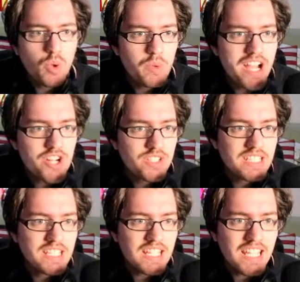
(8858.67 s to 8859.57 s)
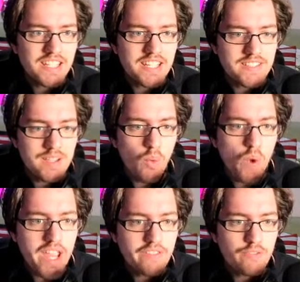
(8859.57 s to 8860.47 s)
we actually need is a
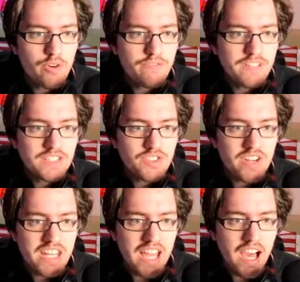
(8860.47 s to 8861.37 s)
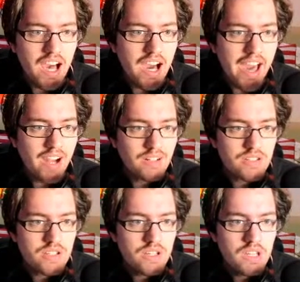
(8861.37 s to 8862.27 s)
way for filtering out
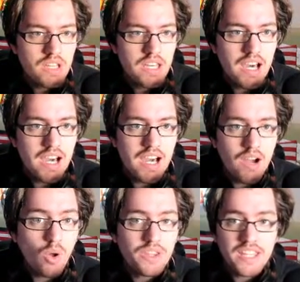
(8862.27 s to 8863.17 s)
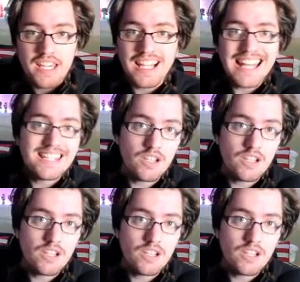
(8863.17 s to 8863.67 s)
all the catalog